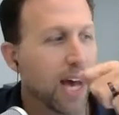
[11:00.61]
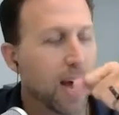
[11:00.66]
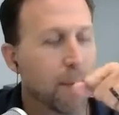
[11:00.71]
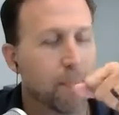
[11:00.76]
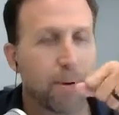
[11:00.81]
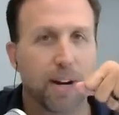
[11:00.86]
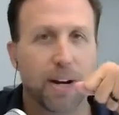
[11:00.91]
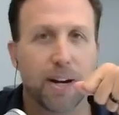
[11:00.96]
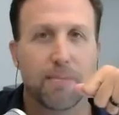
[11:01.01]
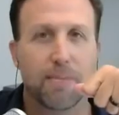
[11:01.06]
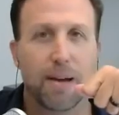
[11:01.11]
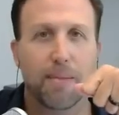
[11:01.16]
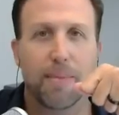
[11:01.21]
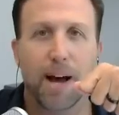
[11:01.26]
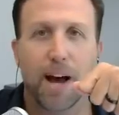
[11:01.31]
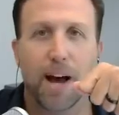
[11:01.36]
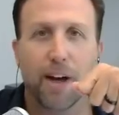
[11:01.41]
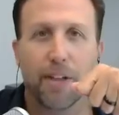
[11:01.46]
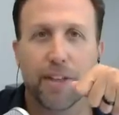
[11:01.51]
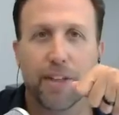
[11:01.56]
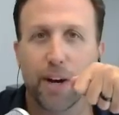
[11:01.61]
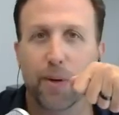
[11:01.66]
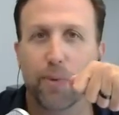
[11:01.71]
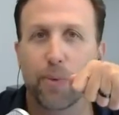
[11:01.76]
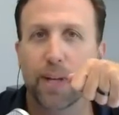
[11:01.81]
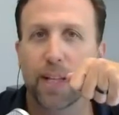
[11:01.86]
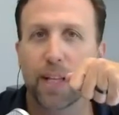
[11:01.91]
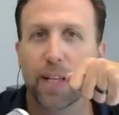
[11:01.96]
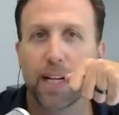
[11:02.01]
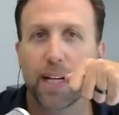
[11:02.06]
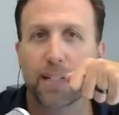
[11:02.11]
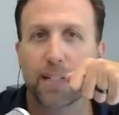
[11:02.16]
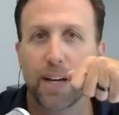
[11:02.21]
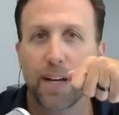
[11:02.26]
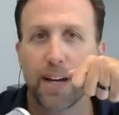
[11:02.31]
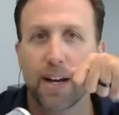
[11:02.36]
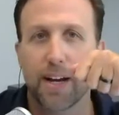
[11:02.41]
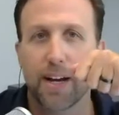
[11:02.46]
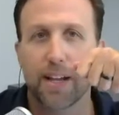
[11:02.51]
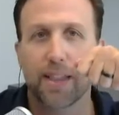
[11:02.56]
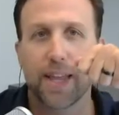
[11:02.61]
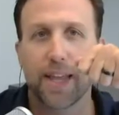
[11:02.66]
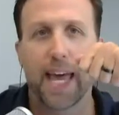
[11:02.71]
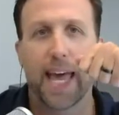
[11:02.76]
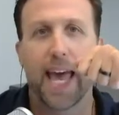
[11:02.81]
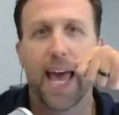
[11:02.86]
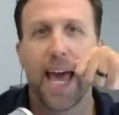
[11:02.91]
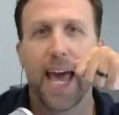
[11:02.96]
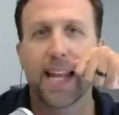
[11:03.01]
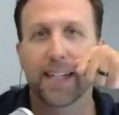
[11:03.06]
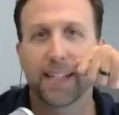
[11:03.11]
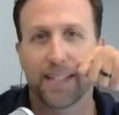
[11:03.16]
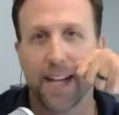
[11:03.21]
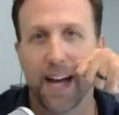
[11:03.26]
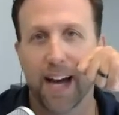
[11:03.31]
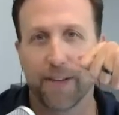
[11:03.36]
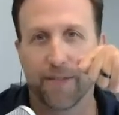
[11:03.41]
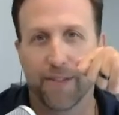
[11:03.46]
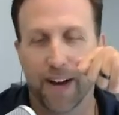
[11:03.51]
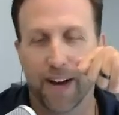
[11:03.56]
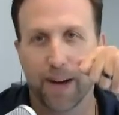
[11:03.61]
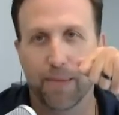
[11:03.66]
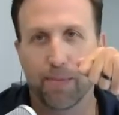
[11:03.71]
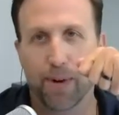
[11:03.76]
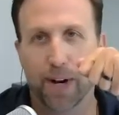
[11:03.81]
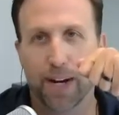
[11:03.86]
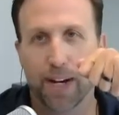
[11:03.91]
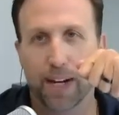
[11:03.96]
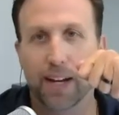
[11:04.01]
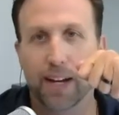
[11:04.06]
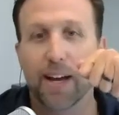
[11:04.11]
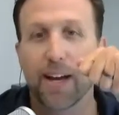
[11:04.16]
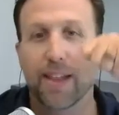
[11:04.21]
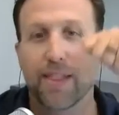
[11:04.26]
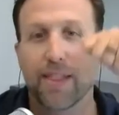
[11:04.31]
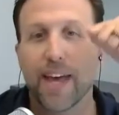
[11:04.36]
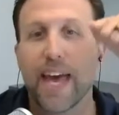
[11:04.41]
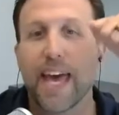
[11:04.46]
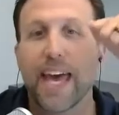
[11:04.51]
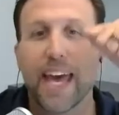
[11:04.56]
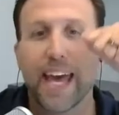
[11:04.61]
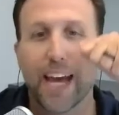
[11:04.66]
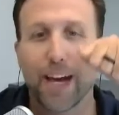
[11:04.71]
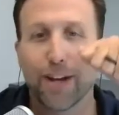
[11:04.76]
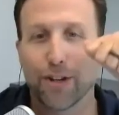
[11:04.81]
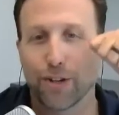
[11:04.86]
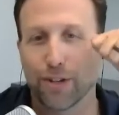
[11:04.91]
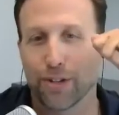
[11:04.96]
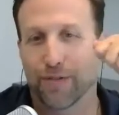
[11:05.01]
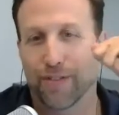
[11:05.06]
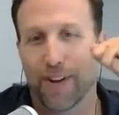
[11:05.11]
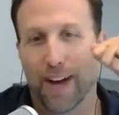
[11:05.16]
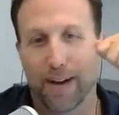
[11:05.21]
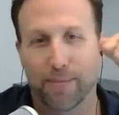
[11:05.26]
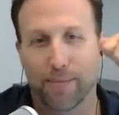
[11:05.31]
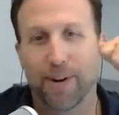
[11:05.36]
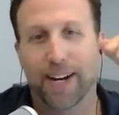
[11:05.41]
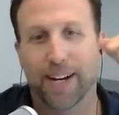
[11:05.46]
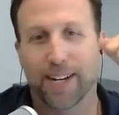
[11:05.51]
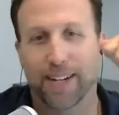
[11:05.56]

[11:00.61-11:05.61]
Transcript: I put it in my mouth and I realized the head is not vibrating. The handle's vibrating.